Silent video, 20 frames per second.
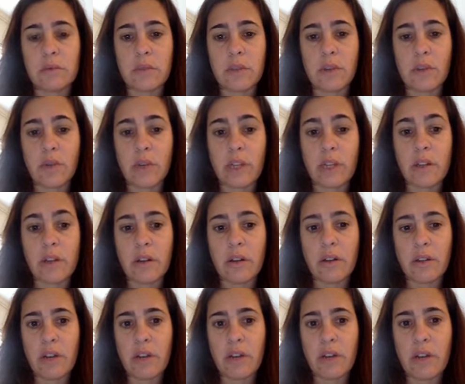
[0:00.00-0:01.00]
quick look
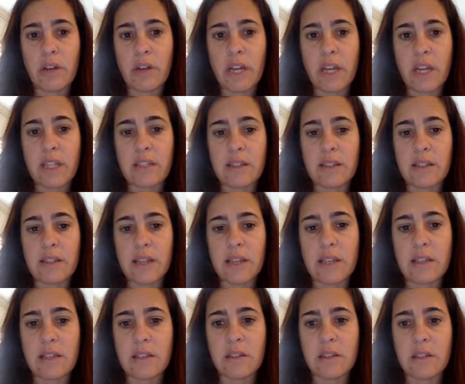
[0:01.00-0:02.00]
on the other
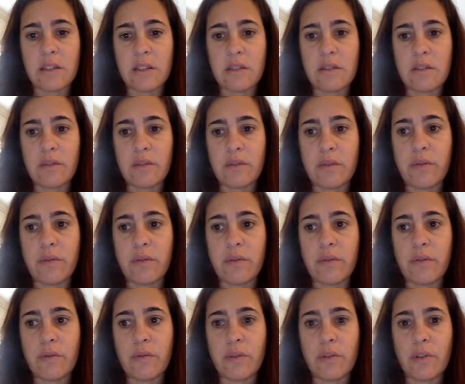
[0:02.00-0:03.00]
exercises just
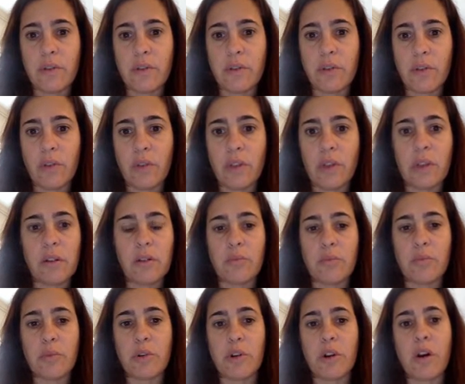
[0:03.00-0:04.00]
for you to feel a little
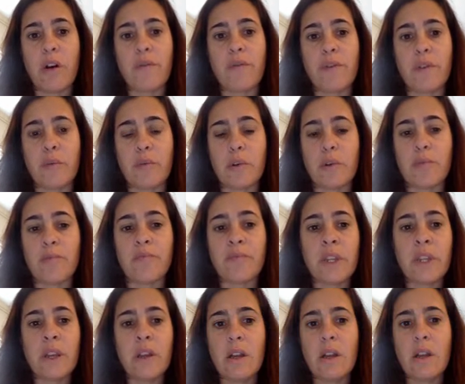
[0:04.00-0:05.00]
more comfortable.
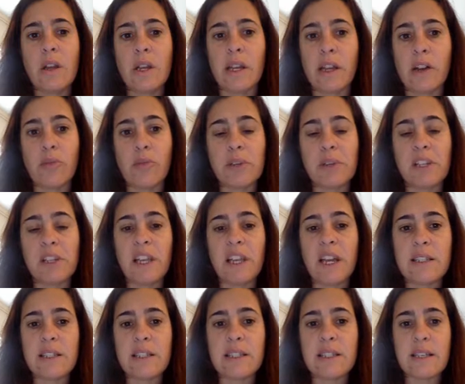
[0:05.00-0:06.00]
In
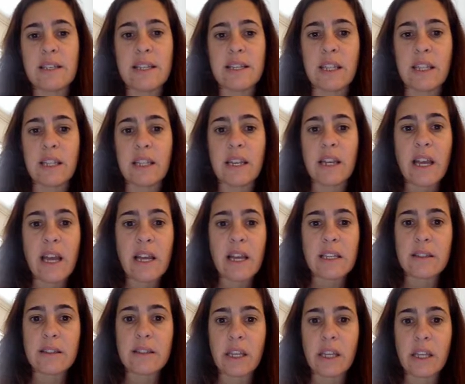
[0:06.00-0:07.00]
completar, it says, Andrea
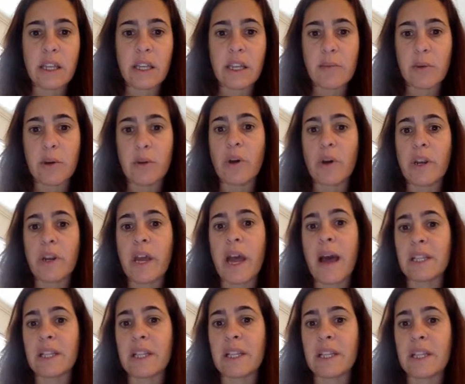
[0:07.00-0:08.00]
is talking about what
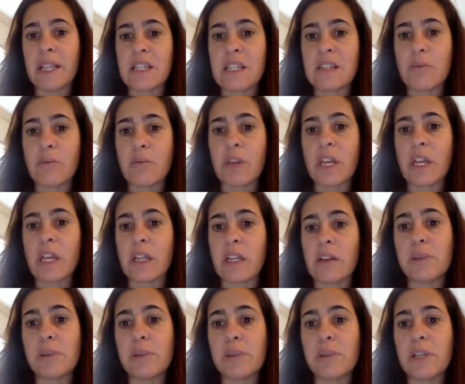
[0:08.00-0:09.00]
happened last weekend.
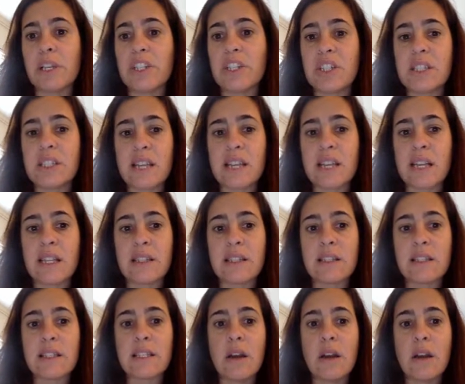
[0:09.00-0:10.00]
Complete each
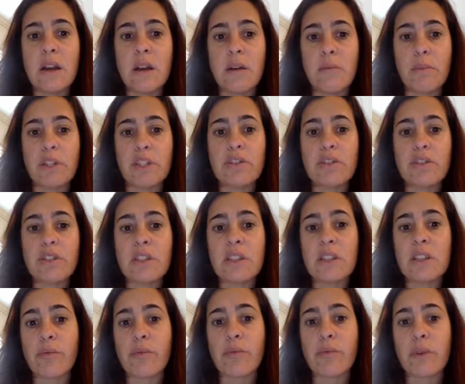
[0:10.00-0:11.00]
sentence by choosing
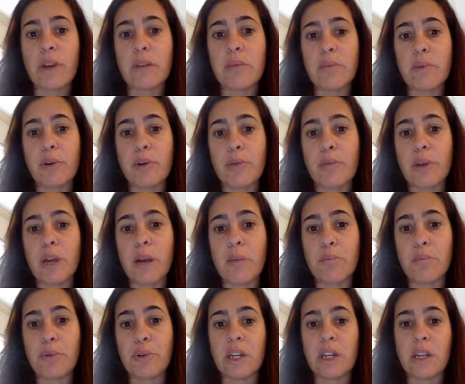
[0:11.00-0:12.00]
the correct verb
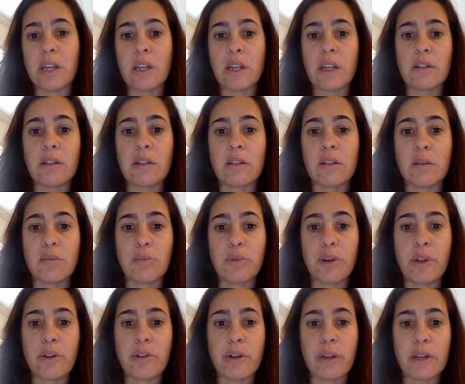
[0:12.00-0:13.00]
and putting it into the
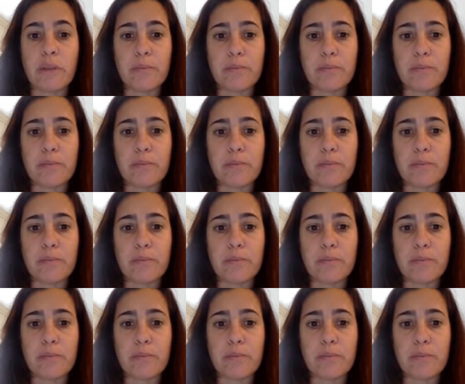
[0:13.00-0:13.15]
preterite.